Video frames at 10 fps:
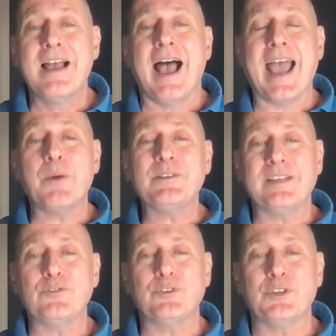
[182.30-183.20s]
I was
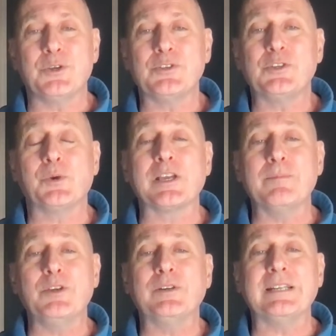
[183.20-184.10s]
introduced to a
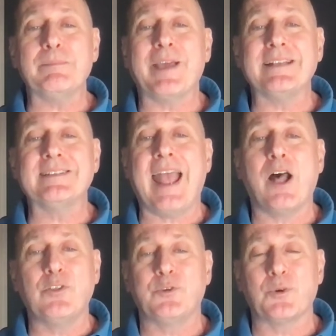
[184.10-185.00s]
community-based
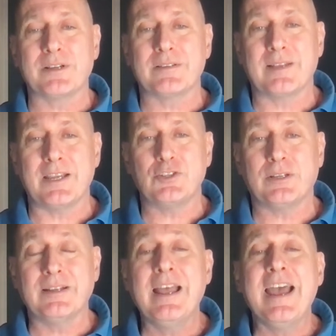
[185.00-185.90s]
health
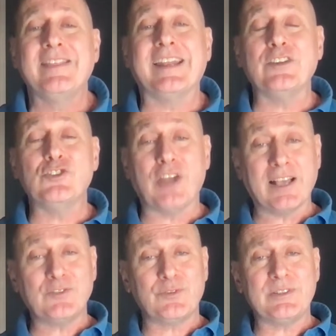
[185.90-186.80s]
organization that had
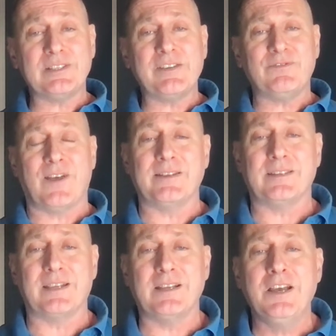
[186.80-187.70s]
just received
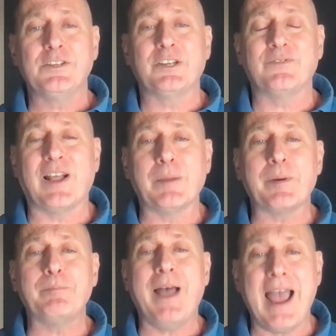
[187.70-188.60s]
funding to develop
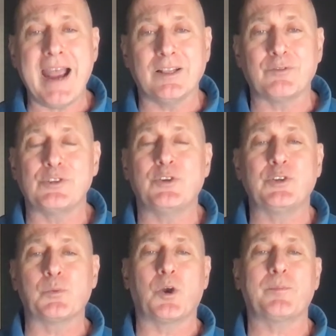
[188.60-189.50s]
a pilot return
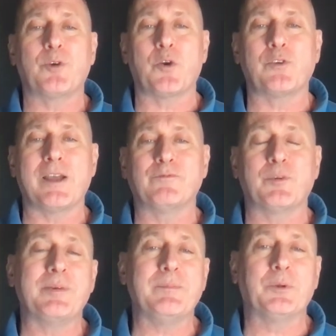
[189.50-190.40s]
to work program for
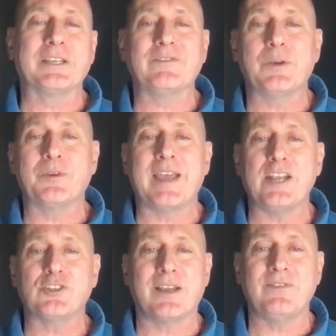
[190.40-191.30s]
people living with
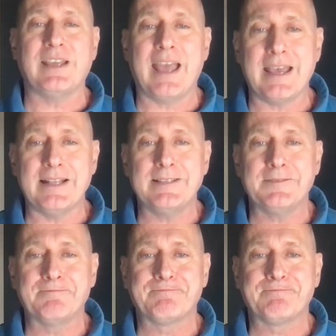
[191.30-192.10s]
HIV/AIDS.